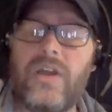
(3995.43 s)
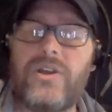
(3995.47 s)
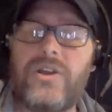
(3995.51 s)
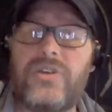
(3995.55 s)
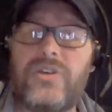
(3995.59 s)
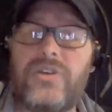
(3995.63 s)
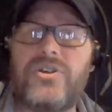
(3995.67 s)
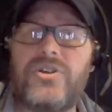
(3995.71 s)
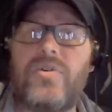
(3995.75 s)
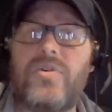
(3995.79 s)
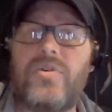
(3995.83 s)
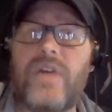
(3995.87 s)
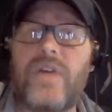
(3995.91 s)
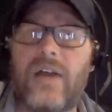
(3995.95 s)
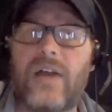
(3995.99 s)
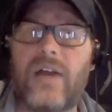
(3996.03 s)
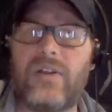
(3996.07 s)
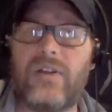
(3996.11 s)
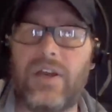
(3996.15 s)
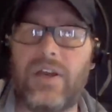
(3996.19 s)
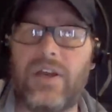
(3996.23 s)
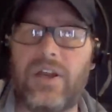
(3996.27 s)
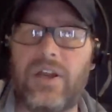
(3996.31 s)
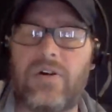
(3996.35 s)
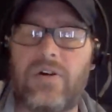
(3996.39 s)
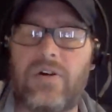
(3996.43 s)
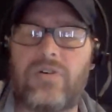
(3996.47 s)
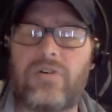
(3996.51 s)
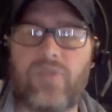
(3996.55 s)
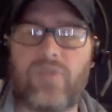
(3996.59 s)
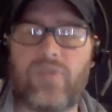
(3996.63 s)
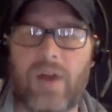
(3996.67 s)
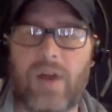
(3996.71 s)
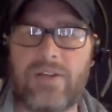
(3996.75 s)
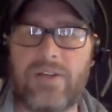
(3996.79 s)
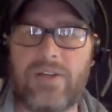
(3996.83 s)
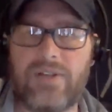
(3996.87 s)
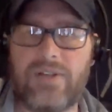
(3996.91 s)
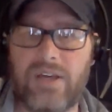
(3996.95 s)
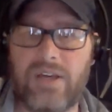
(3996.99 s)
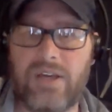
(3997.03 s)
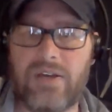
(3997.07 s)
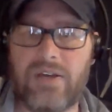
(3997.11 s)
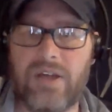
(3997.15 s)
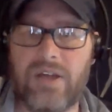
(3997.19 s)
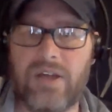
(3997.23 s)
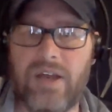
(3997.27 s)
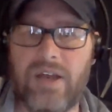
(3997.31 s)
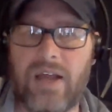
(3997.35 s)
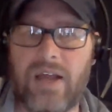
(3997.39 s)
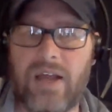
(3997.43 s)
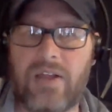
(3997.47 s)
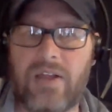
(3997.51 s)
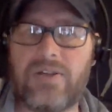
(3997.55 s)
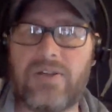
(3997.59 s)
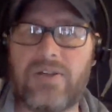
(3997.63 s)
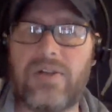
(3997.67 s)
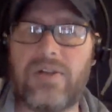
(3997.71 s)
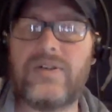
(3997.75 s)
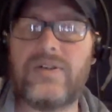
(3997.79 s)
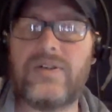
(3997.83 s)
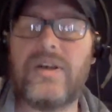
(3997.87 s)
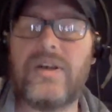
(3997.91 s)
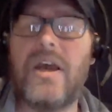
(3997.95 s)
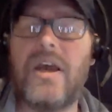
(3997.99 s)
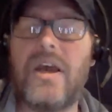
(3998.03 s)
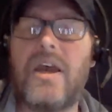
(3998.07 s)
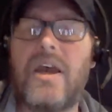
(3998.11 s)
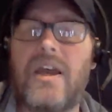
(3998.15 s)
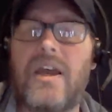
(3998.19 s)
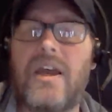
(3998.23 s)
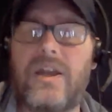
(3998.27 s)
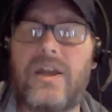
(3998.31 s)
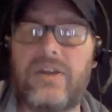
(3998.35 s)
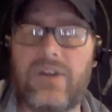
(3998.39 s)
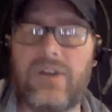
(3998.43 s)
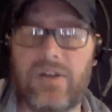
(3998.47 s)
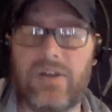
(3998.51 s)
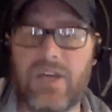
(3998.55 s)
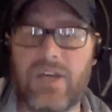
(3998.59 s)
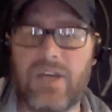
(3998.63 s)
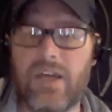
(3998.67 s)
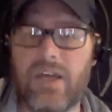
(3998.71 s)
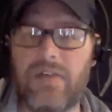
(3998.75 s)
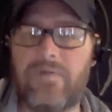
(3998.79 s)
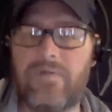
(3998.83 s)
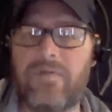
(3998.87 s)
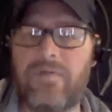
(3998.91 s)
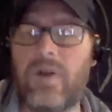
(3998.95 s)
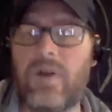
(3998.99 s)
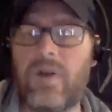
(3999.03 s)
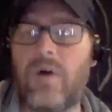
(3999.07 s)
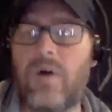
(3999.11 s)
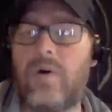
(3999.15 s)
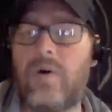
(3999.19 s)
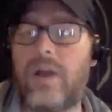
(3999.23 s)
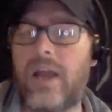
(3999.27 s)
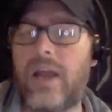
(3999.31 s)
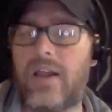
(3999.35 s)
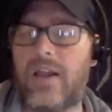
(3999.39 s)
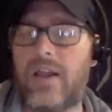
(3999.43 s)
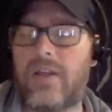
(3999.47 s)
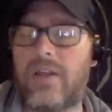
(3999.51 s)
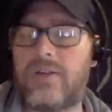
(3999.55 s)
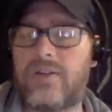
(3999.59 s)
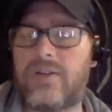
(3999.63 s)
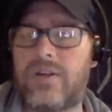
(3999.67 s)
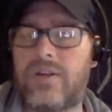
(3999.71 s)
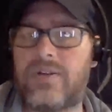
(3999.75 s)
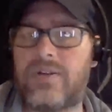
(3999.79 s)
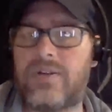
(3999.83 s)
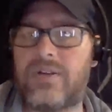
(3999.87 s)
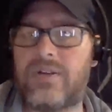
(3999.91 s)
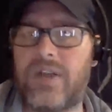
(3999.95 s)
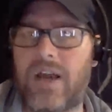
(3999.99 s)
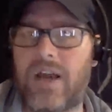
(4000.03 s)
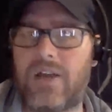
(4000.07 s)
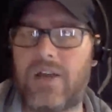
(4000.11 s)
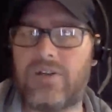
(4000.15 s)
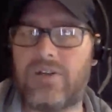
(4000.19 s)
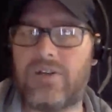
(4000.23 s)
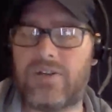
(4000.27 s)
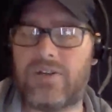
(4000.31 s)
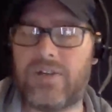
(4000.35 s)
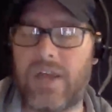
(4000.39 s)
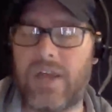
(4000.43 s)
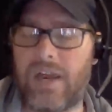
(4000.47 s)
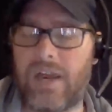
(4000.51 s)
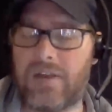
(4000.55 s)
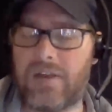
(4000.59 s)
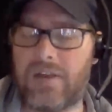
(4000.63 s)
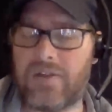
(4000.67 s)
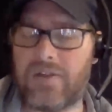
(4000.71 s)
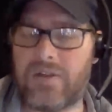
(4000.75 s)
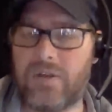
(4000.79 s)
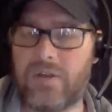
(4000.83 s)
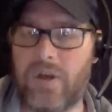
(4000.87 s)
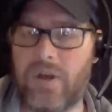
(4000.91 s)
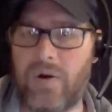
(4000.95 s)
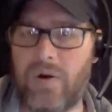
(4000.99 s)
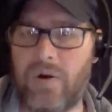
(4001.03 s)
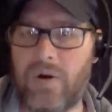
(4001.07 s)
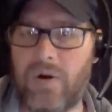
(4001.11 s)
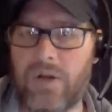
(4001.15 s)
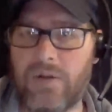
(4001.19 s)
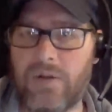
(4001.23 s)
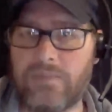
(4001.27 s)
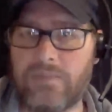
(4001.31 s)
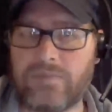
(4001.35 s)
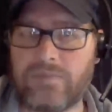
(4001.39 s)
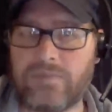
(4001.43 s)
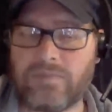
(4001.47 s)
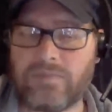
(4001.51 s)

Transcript: It does do nonlinear transient analysis. It does heat flow analysis, not just heat as a load.